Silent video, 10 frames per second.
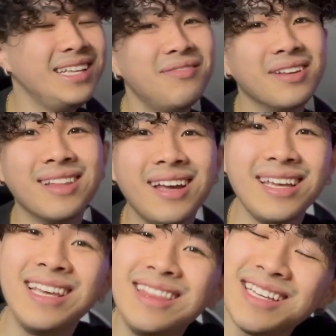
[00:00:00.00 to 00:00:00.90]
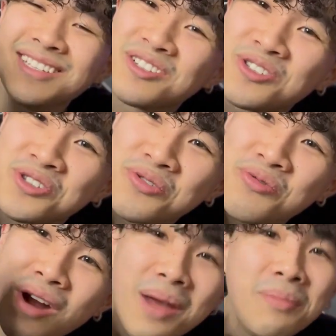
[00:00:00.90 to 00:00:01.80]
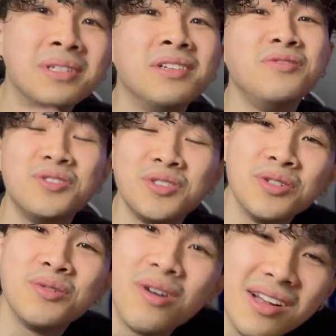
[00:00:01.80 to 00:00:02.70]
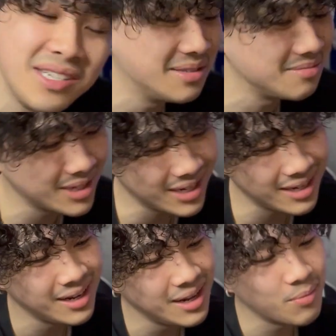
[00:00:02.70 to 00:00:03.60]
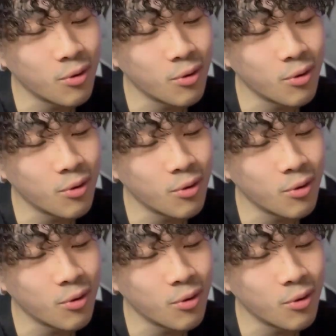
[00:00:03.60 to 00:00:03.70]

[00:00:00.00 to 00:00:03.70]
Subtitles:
Leave a like. Hit that subscribe button if you're still watching, man.